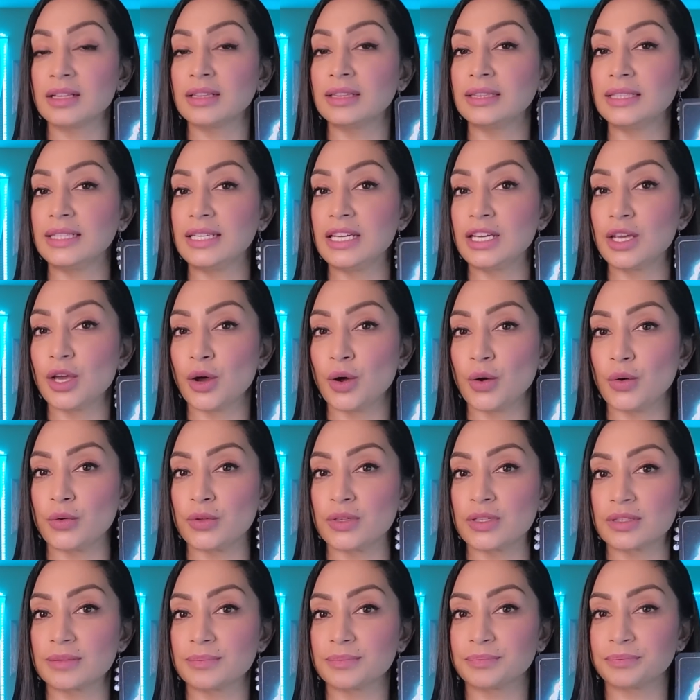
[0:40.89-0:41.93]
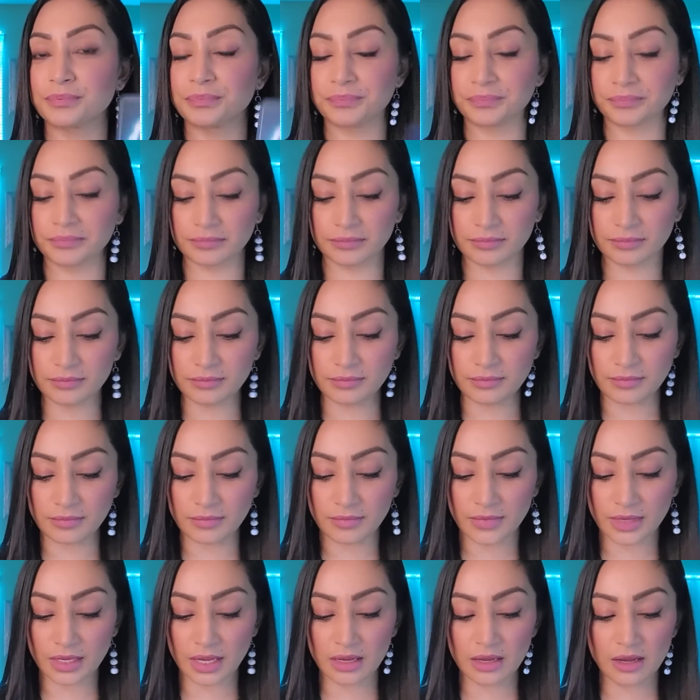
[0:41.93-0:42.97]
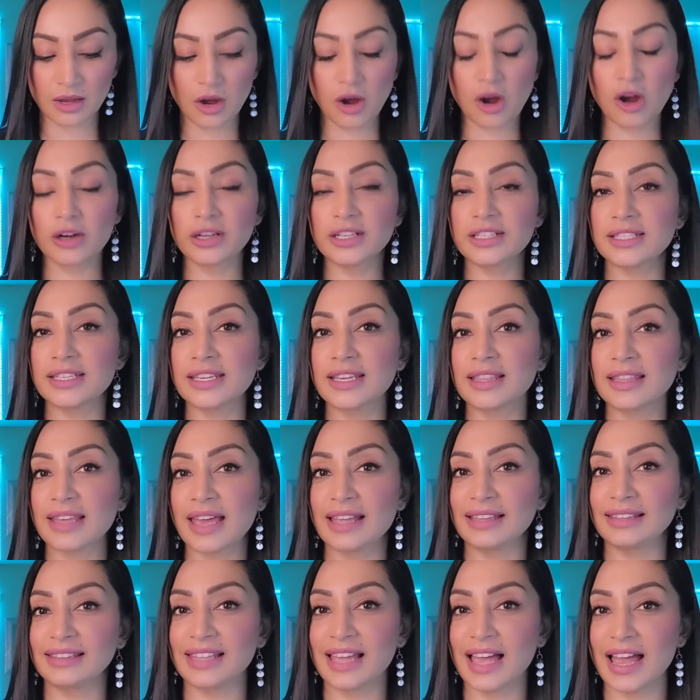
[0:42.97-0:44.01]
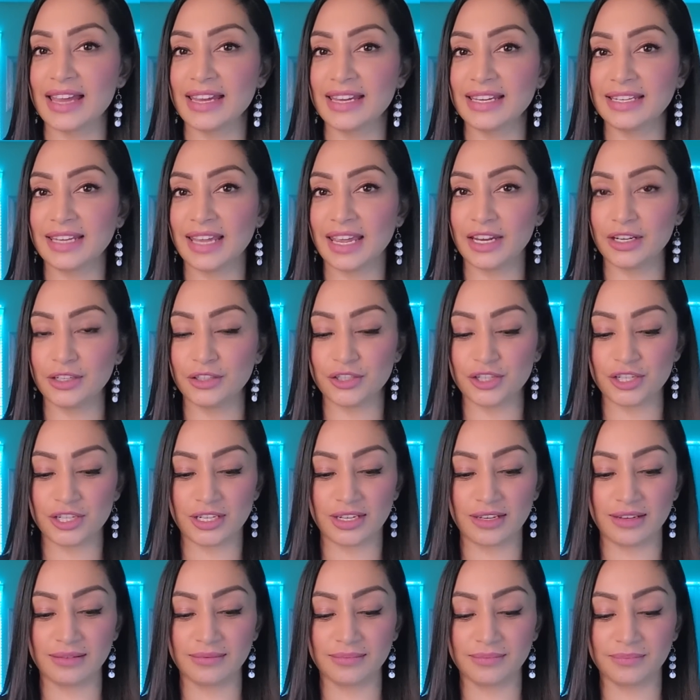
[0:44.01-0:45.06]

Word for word: Leos harnessing that lion energy.